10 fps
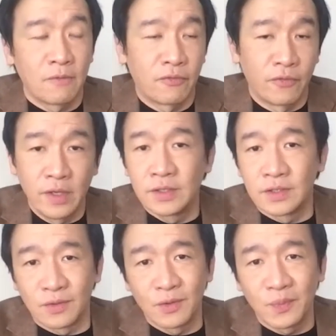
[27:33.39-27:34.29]

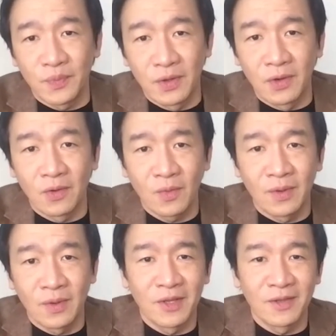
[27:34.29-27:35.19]
frees you you know
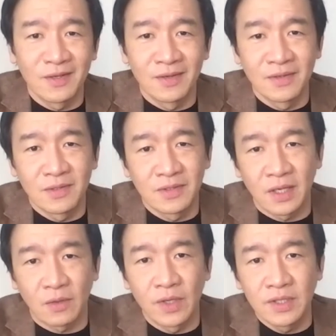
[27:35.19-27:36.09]
i mean to to
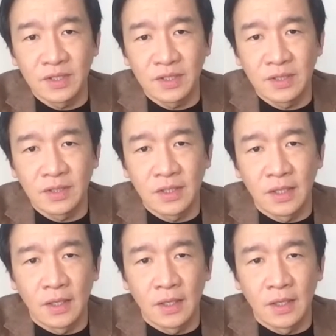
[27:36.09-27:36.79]
take risks